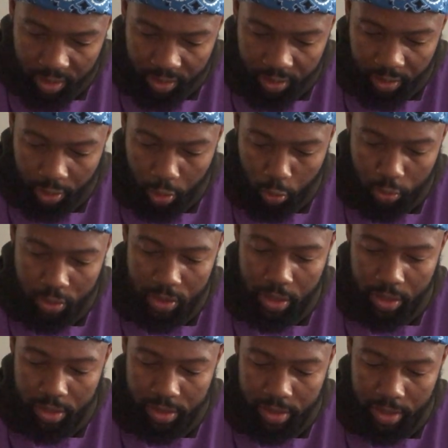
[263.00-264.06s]
the notes
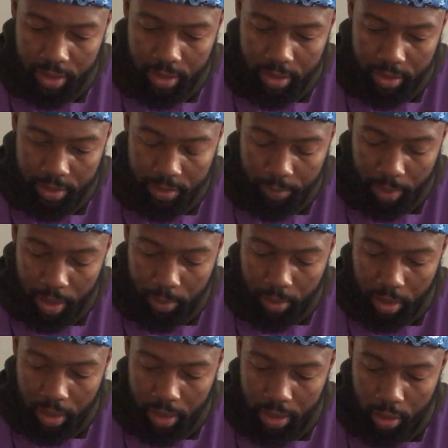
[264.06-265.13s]
here says, make me
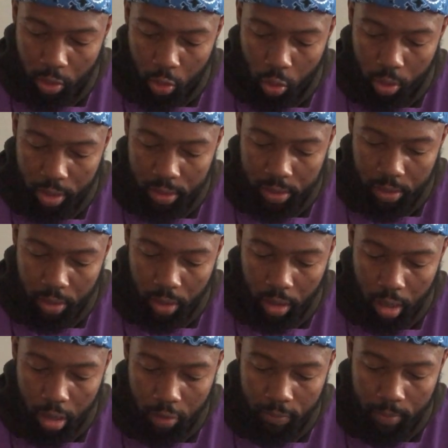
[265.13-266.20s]
clean. According to the
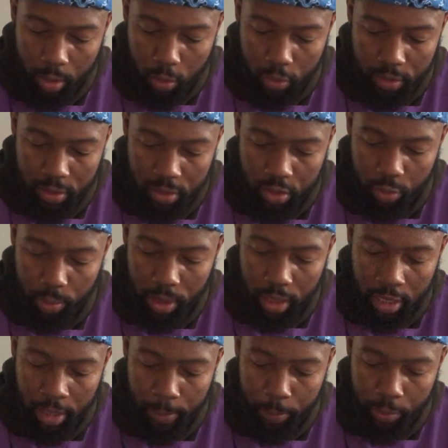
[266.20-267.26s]
law of Moses, to be
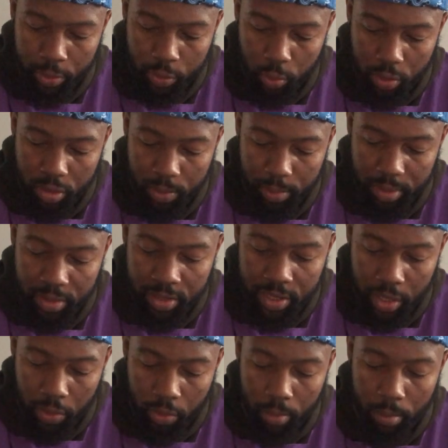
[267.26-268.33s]
leprous was to be
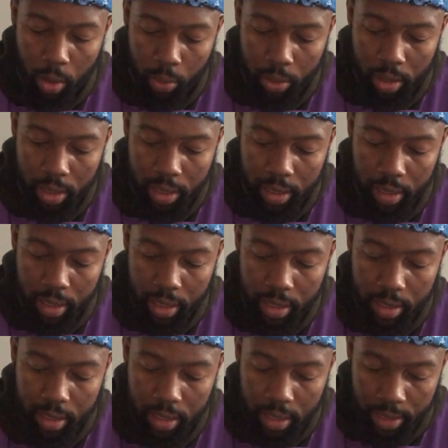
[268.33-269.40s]
ceremonially
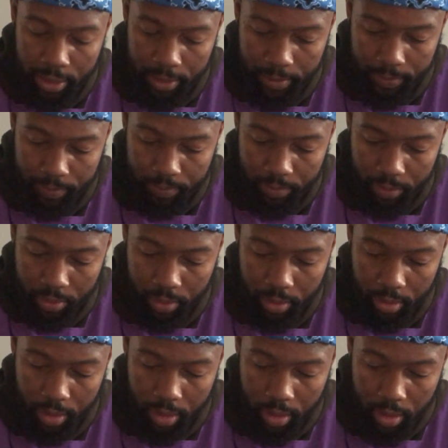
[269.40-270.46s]
unclean.
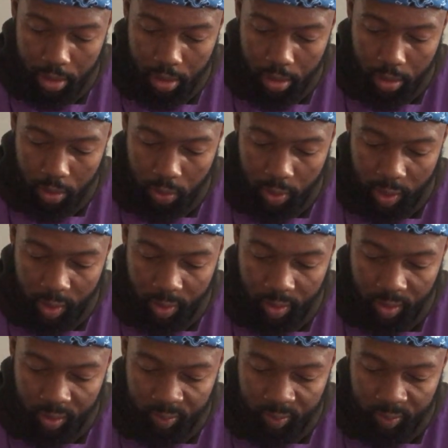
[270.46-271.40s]
Okay?